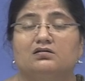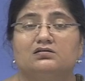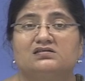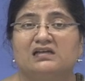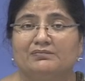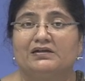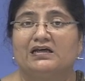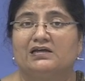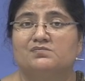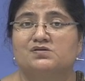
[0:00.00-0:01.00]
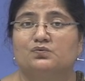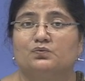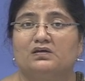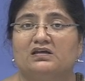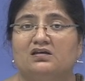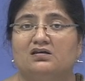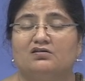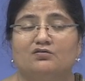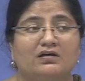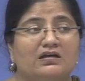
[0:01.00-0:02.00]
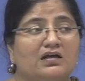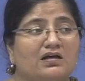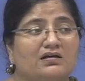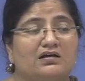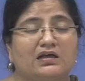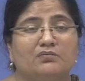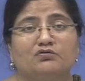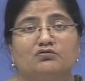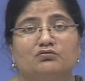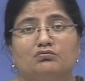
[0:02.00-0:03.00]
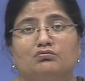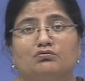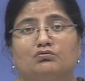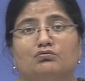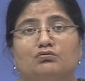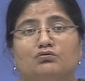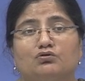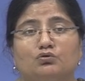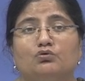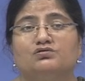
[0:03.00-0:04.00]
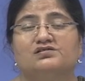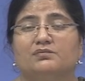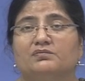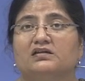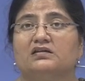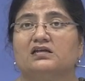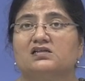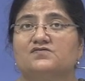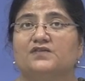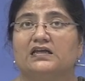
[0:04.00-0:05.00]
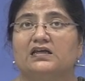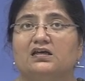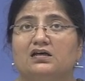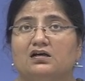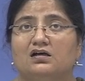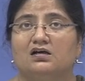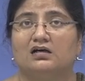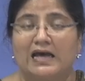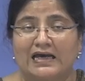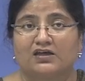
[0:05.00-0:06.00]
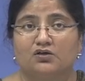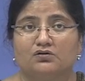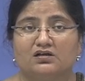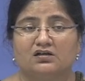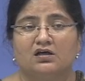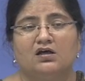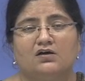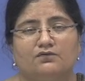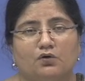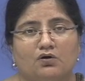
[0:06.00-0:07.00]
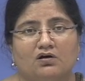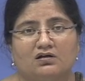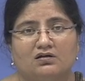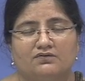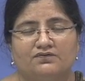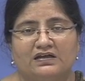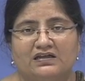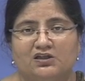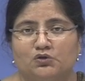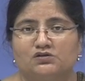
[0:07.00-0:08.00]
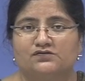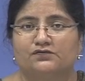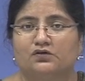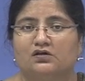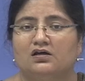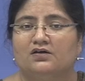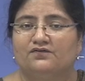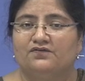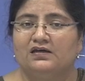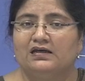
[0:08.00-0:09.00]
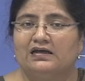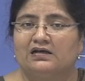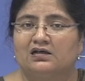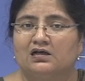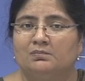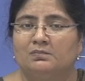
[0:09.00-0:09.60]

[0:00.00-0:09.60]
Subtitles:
Sometimes we, in our attempt to do something that is very accurate or very useful, we end up